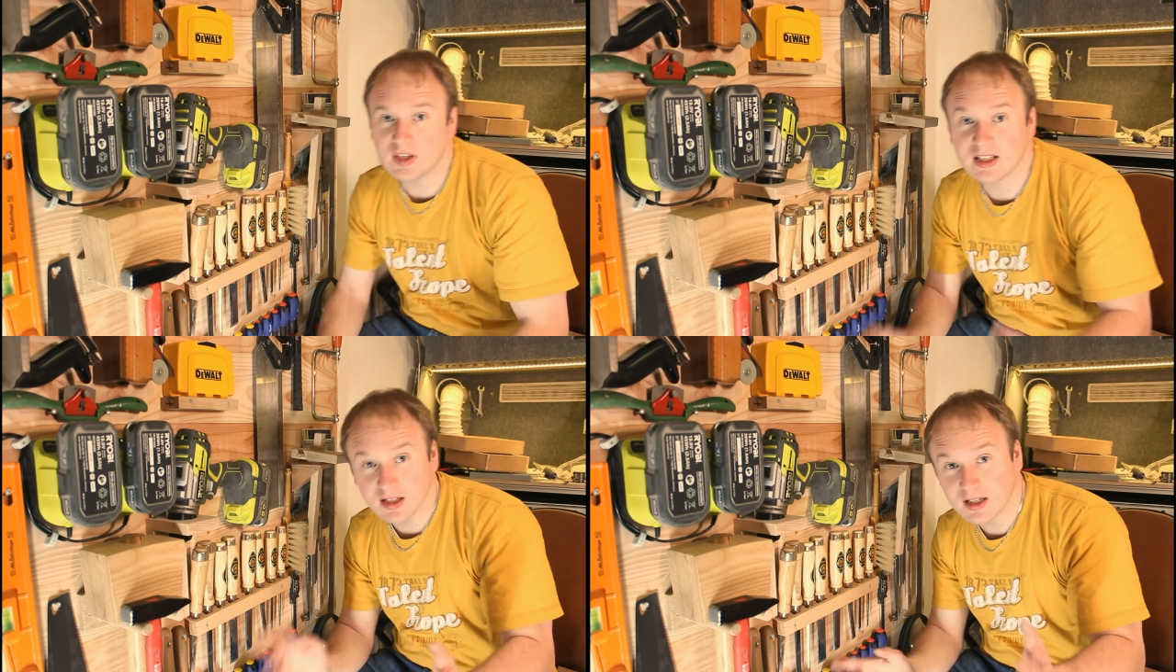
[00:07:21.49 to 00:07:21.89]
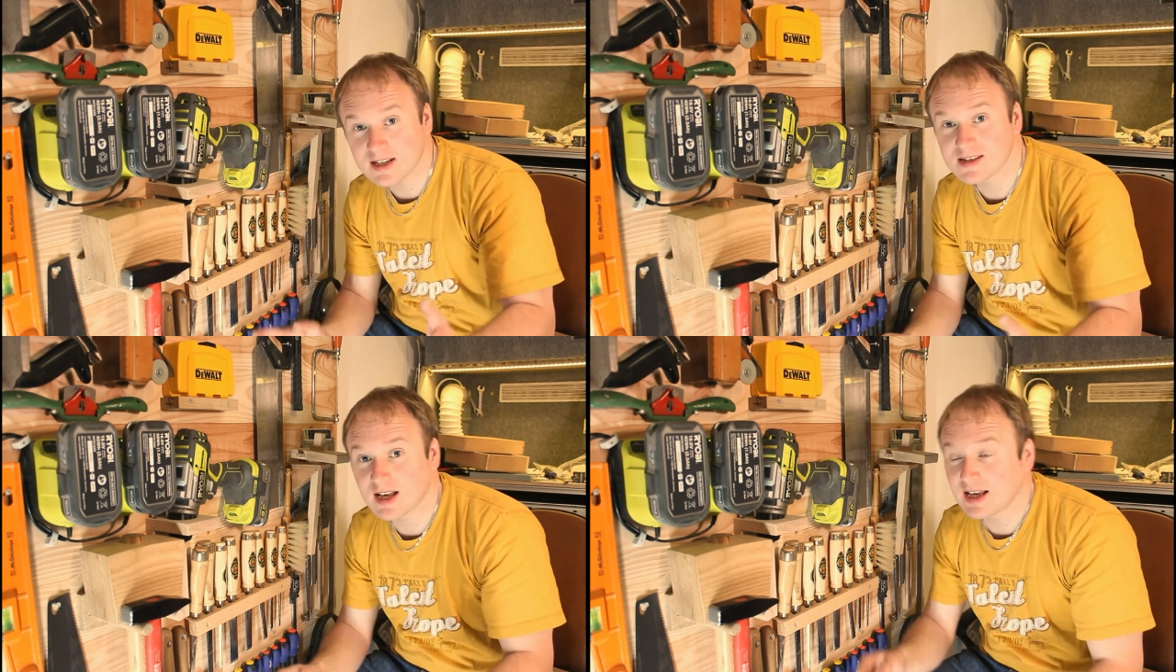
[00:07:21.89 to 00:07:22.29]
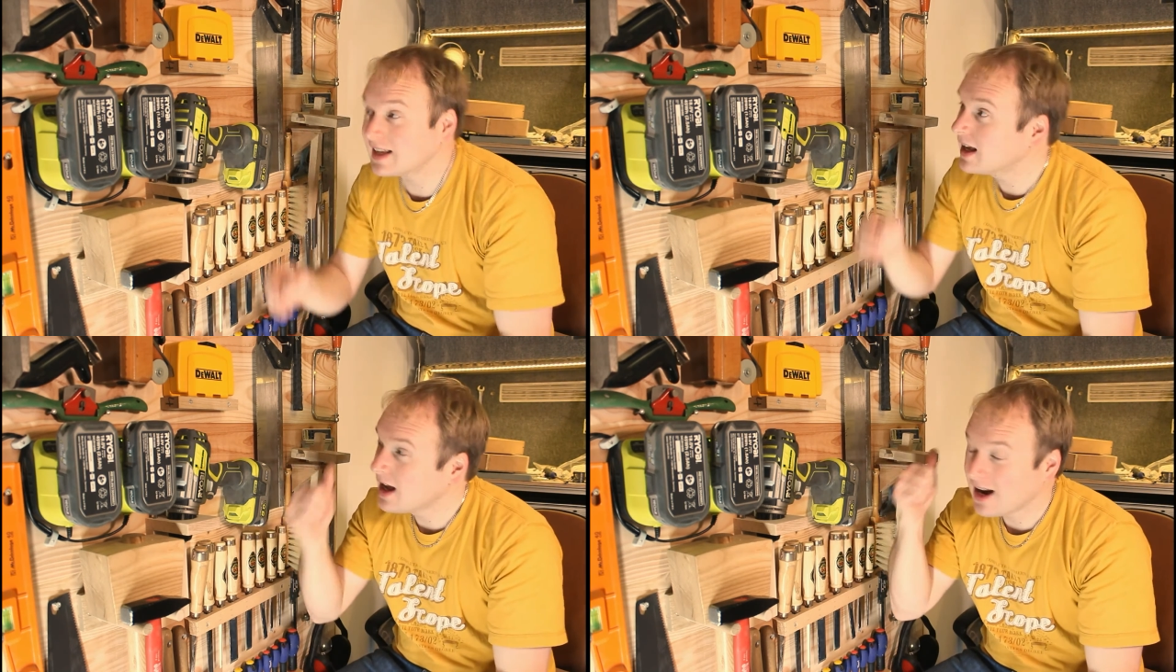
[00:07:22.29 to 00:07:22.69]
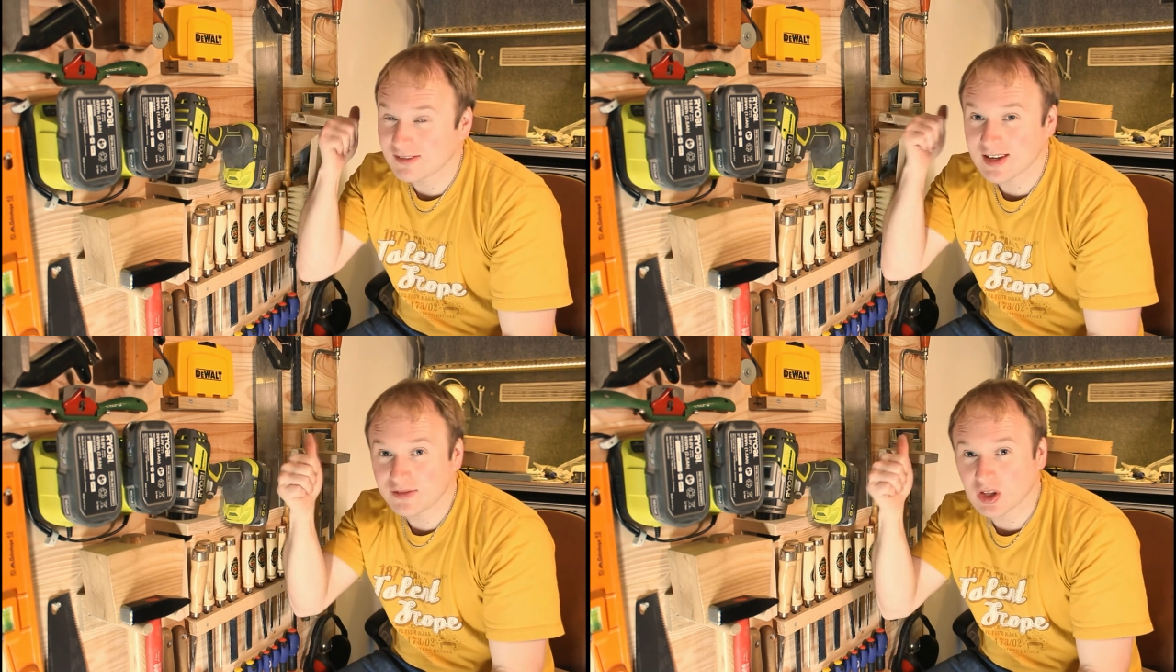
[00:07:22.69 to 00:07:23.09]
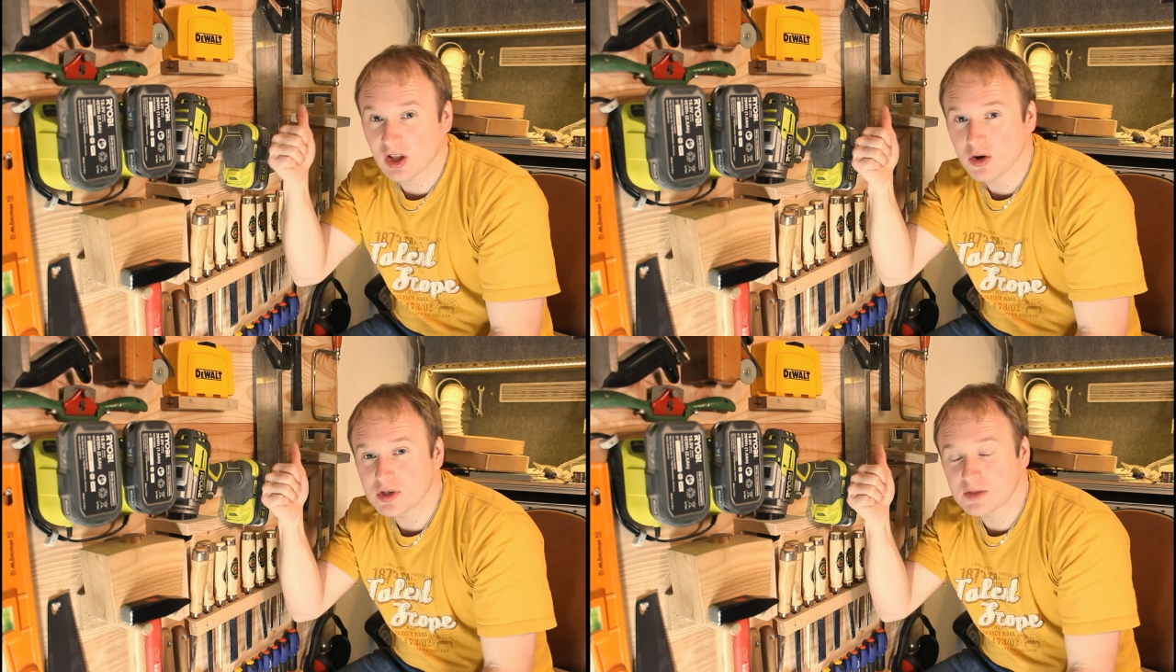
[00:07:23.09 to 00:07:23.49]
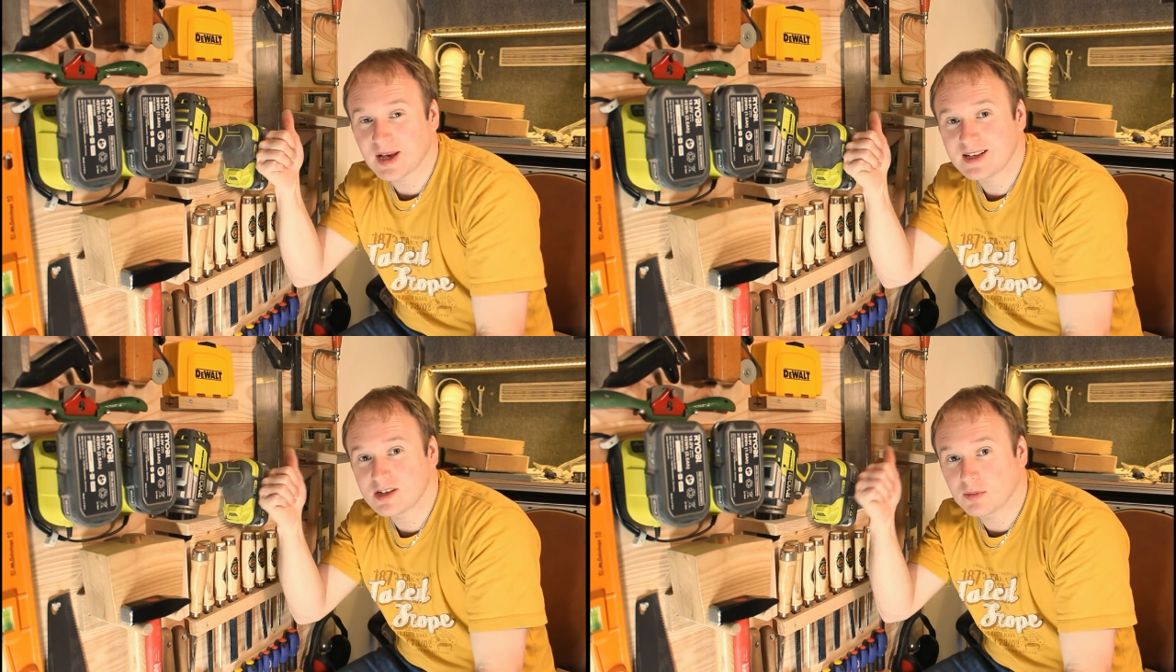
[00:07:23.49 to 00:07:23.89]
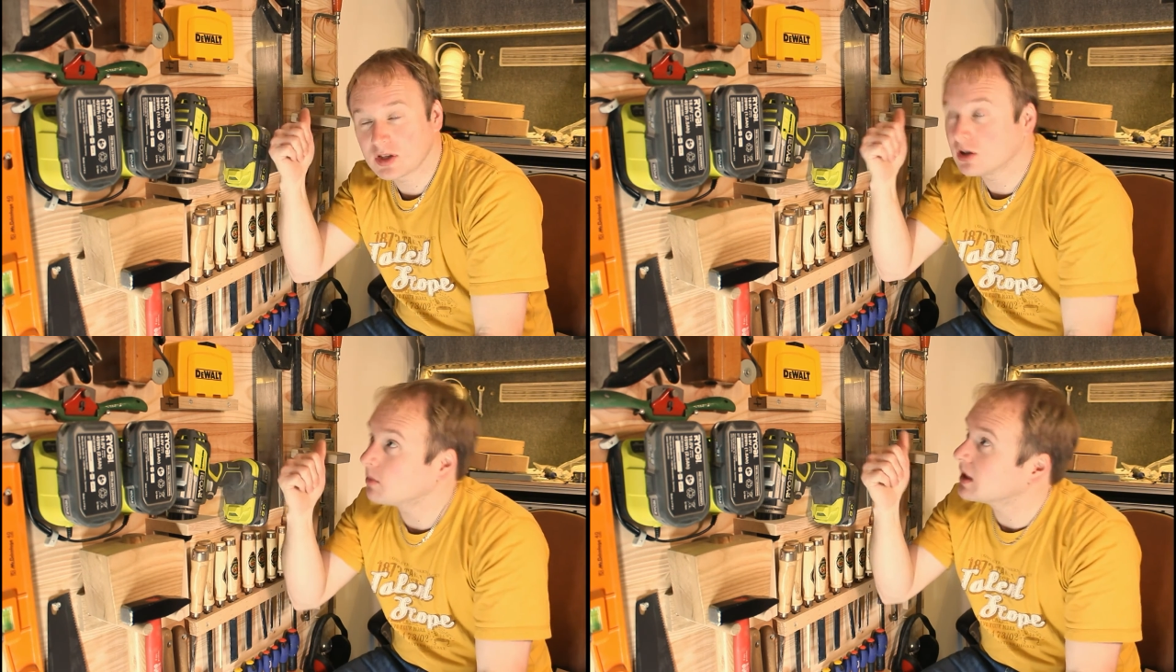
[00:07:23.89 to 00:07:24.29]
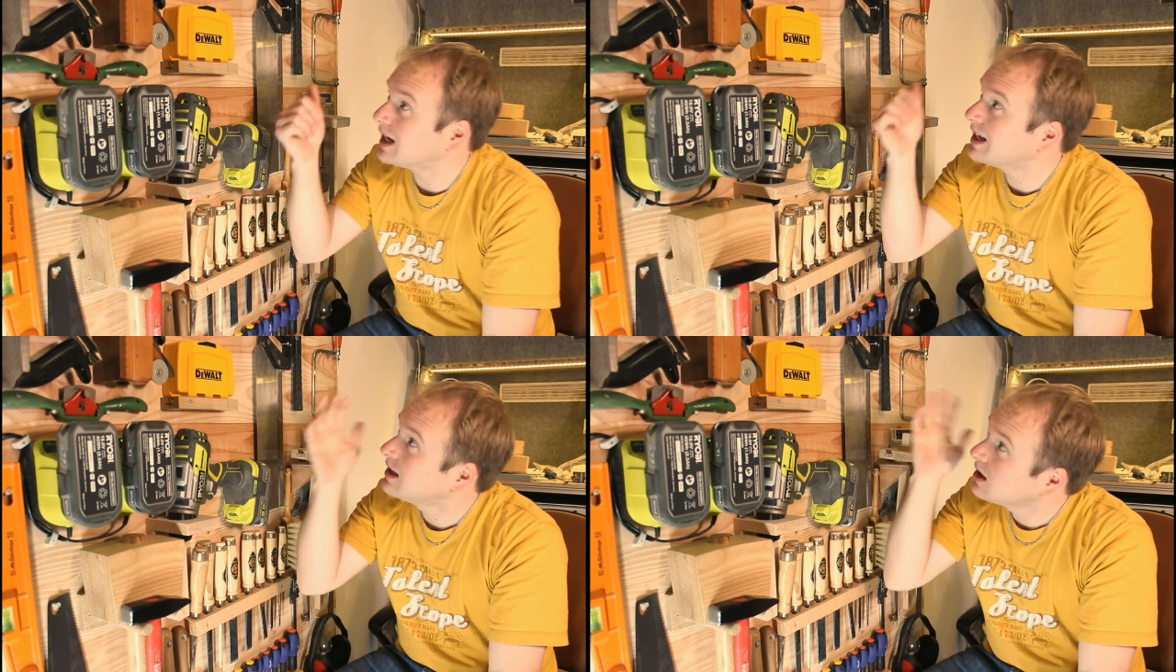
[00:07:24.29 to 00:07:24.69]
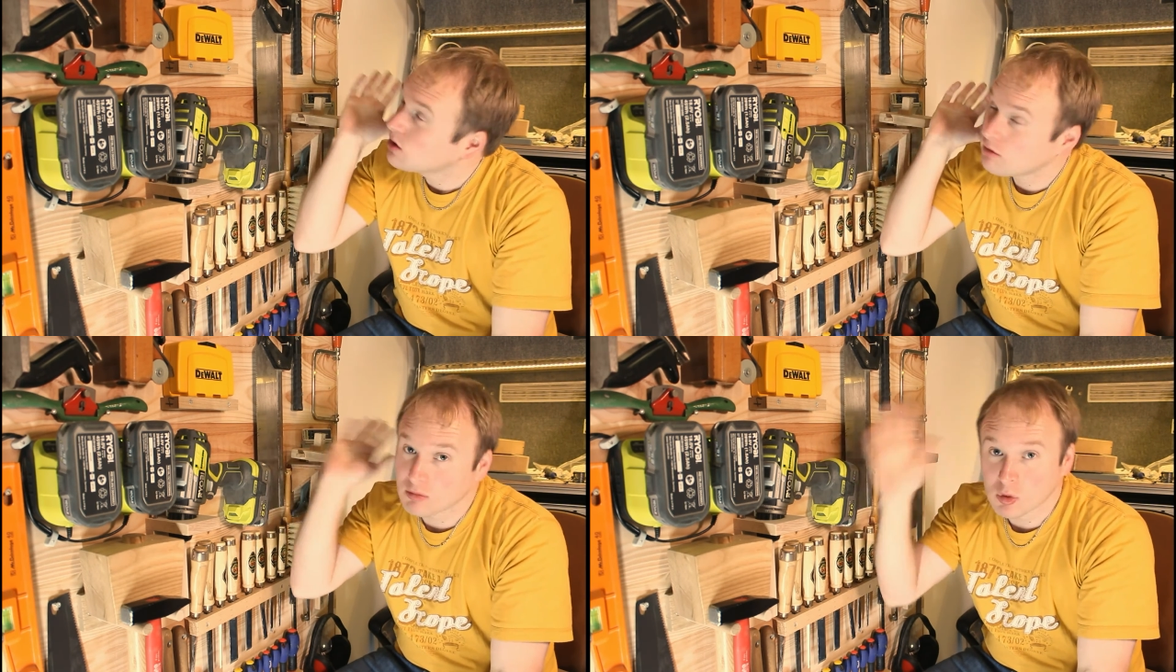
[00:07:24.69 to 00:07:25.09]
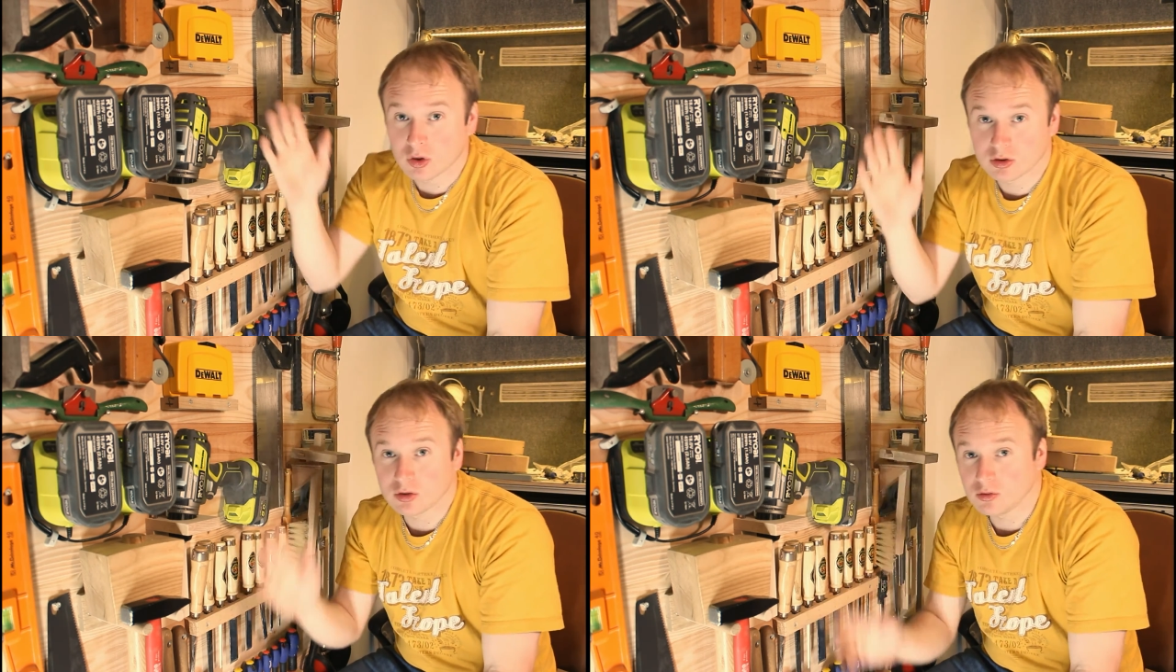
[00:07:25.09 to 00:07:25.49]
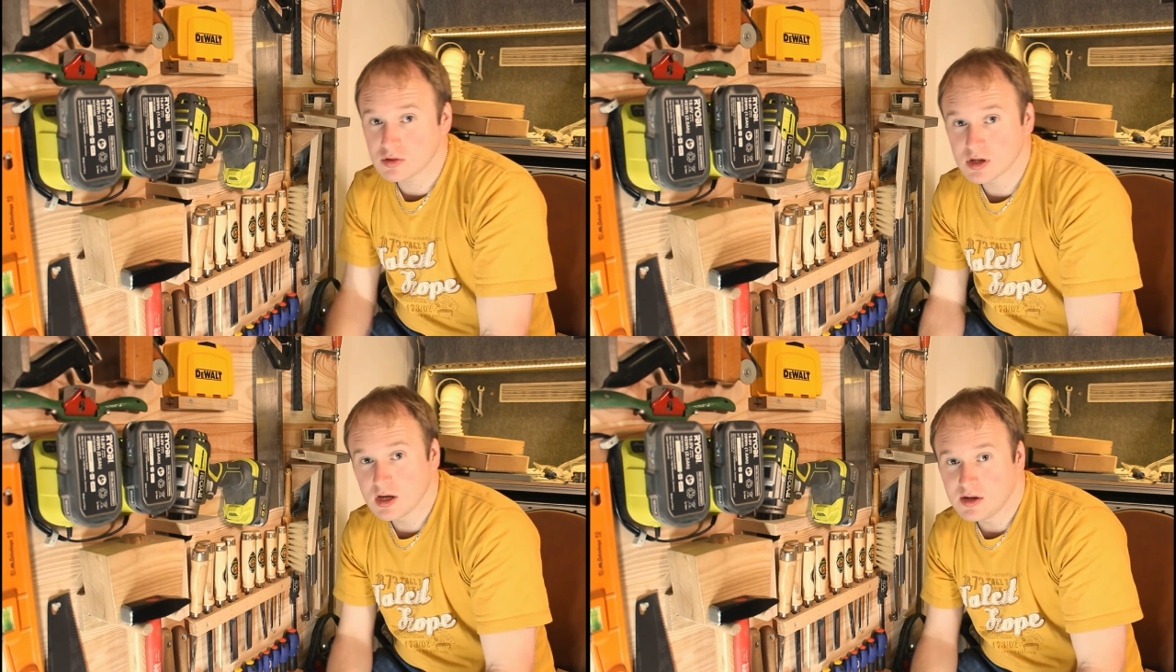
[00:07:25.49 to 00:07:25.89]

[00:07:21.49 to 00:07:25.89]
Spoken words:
Like I say, I've left a load of space up the top there for more tools.